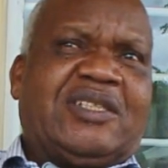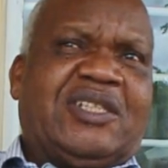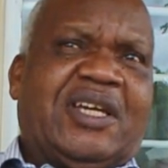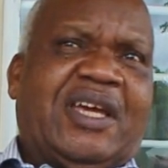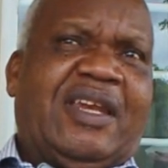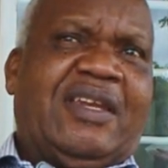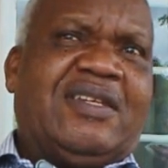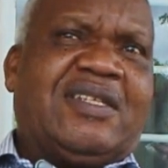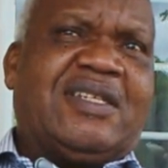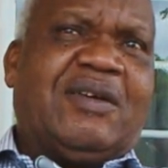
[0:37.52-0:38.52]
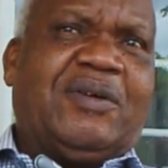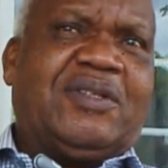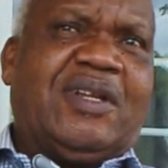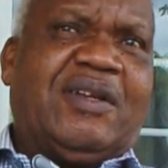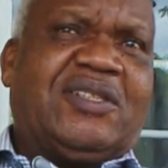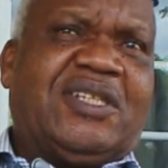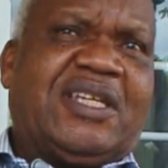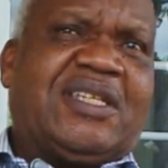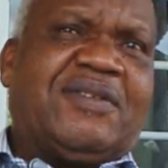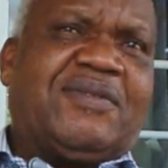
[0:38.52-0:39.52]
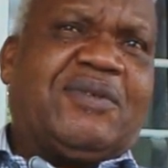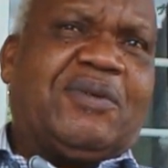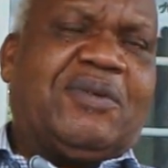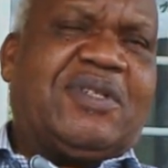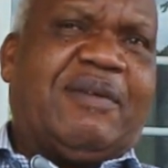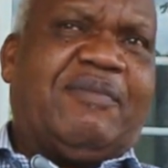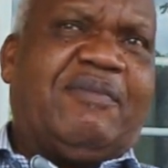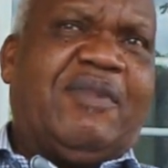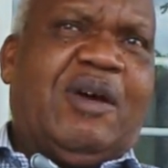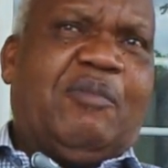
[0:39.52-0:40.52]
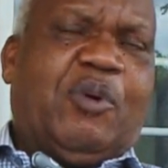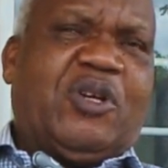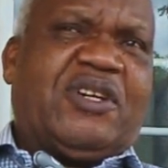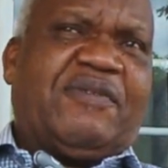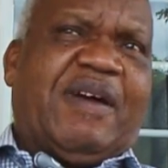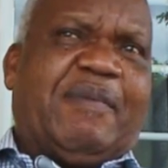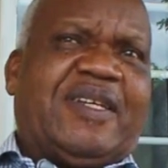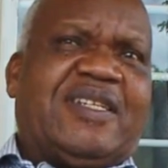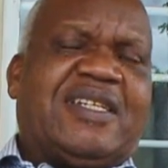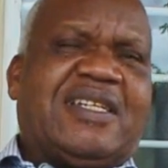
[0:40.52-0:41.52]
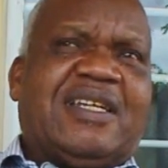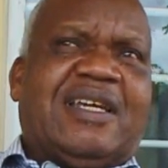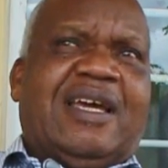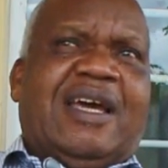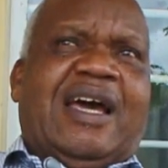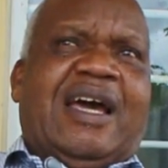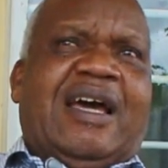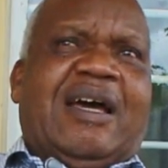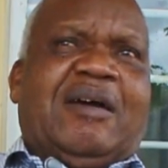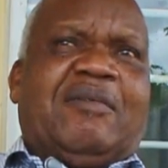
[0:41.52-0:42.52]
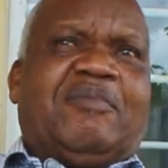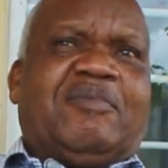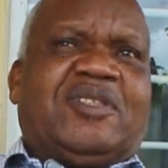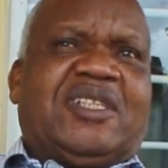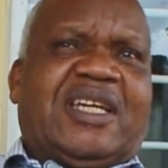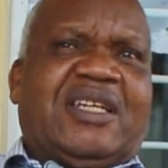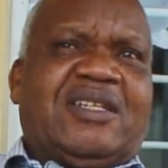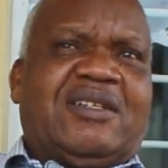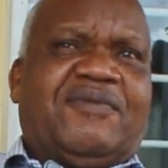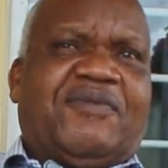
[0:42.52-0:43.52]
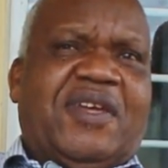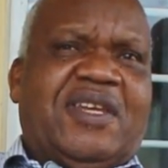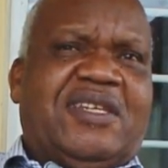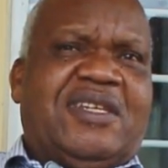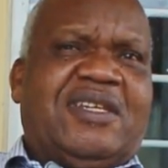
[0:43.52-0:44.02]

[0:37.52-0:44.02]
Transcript: chickens or chicks to some poultry farmers, chicken feed.